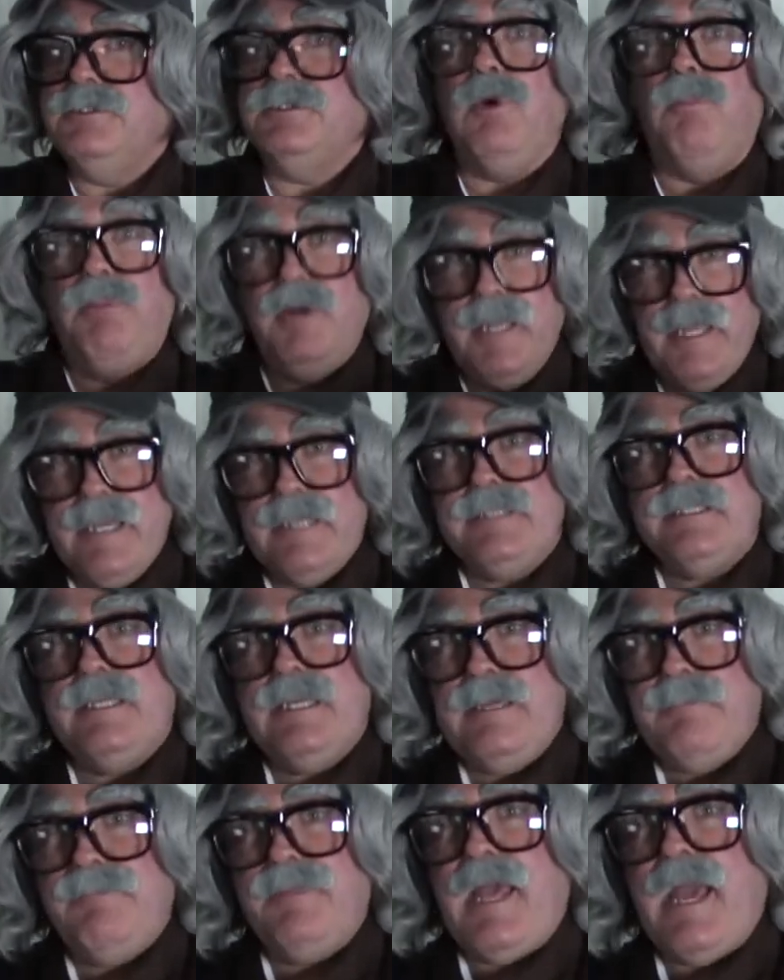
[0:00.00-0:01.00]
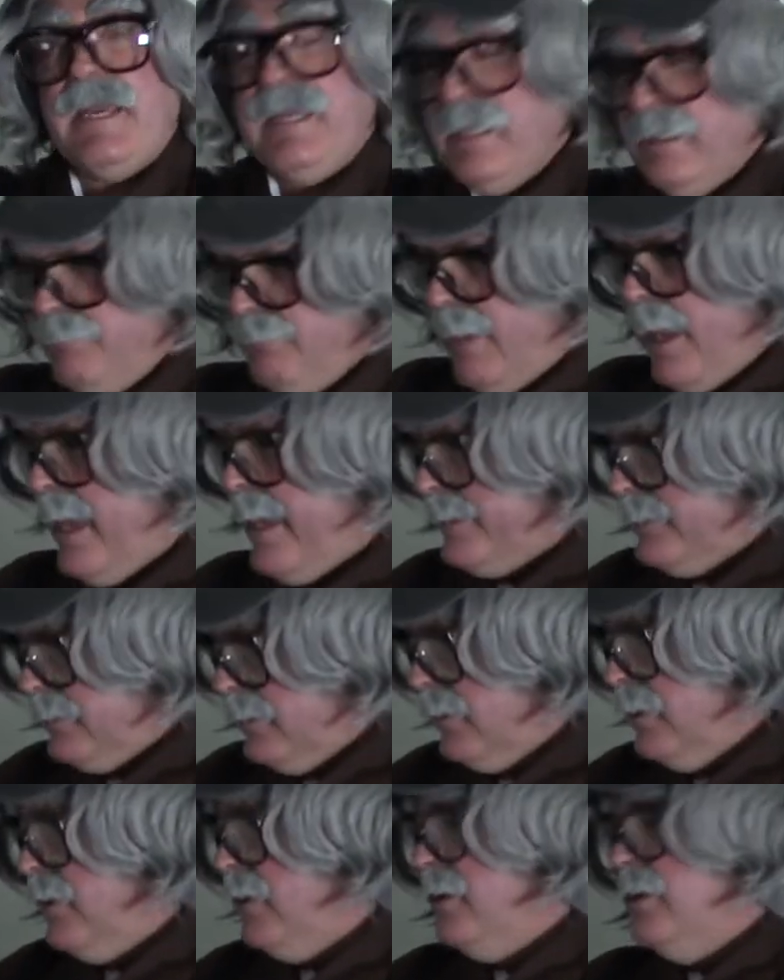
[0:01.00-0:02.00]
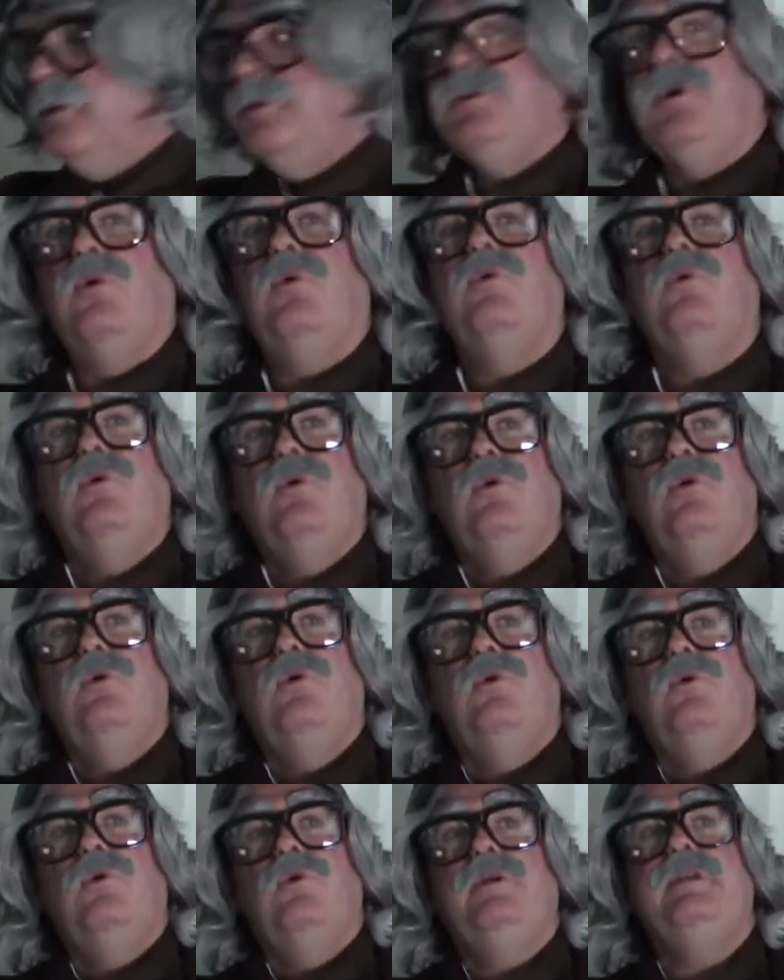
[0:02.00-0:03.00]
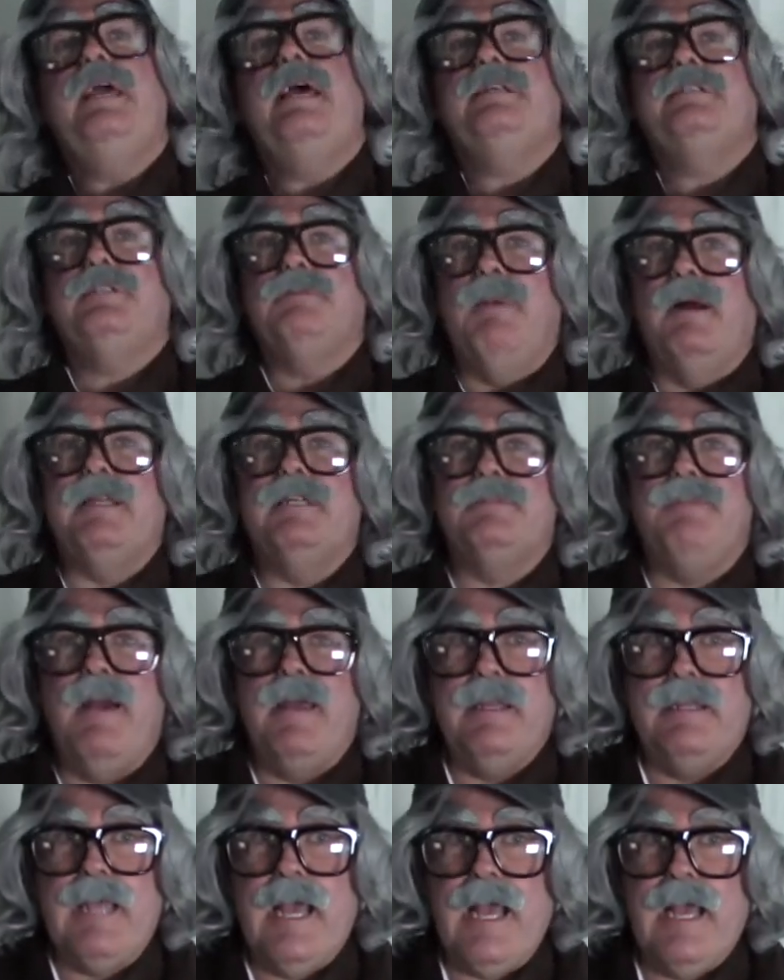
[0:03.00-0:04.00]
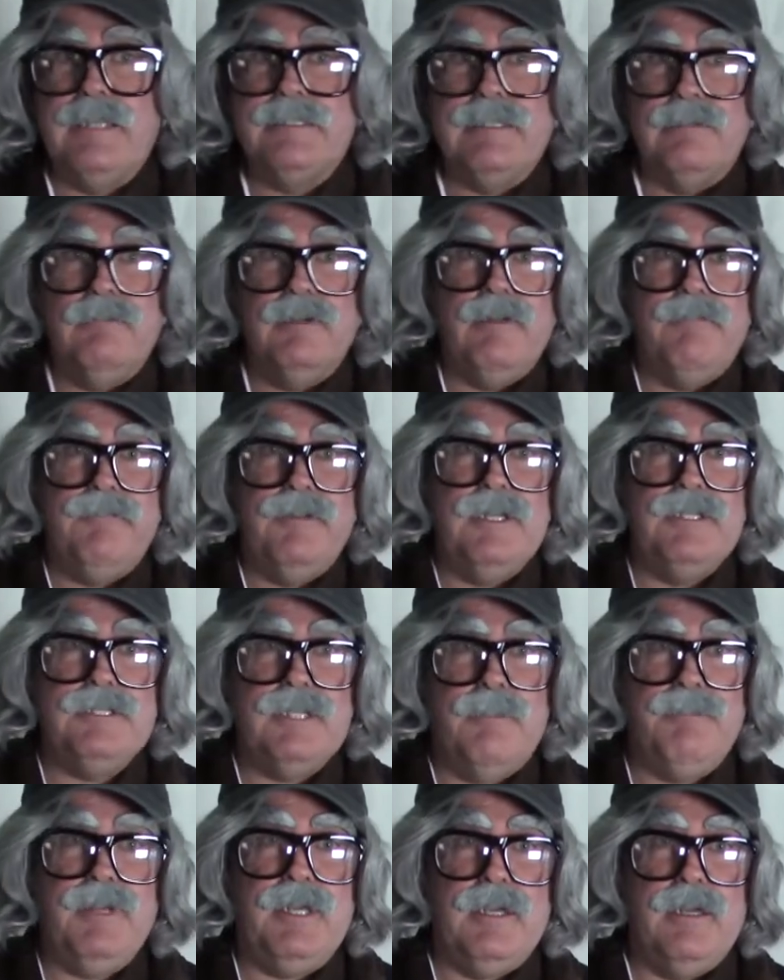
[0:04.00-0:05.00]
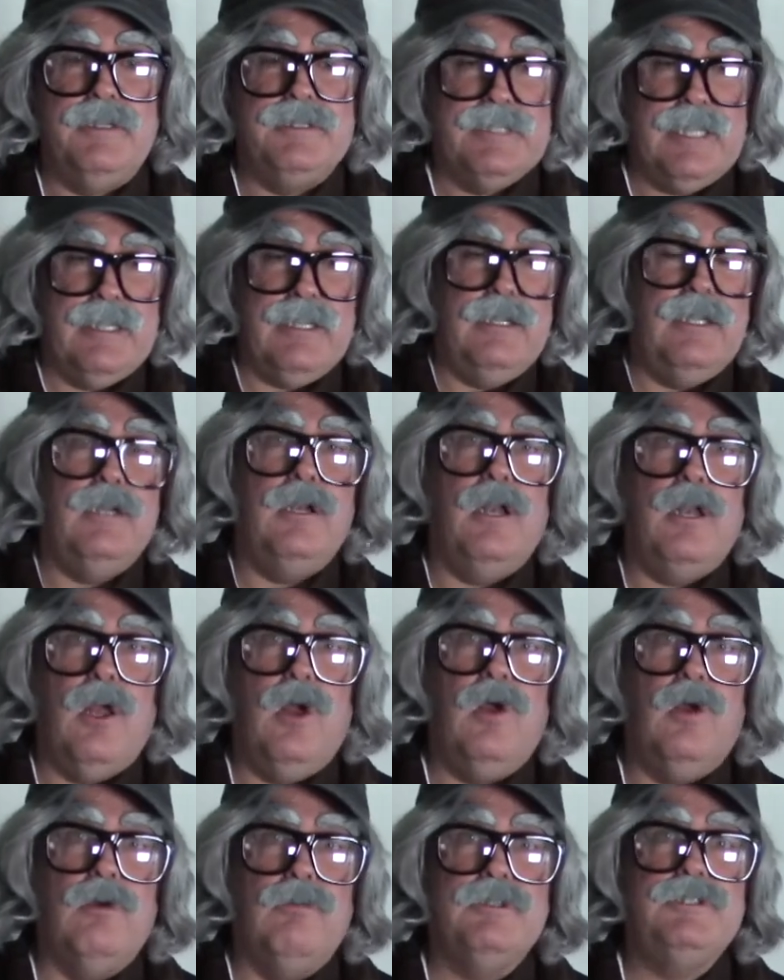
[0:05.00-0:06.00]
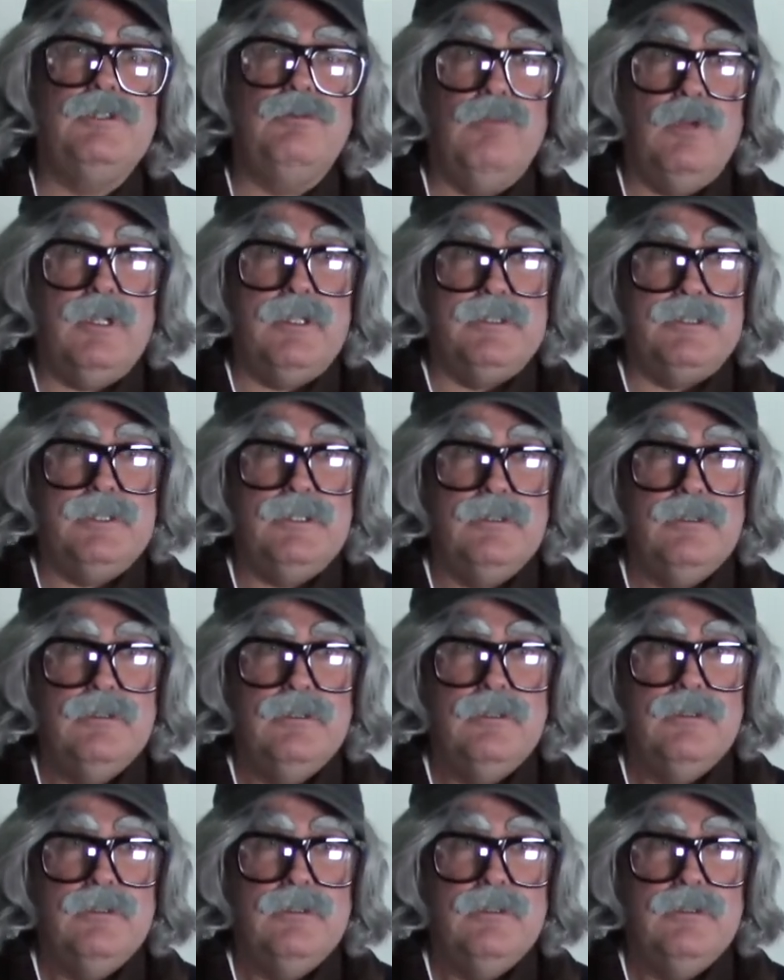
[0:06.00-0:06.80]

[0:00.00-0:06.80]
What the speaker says: So please keep that in mind. So yes, smartest man in the house, I want to finish up here. It's getting a little long. What do you want?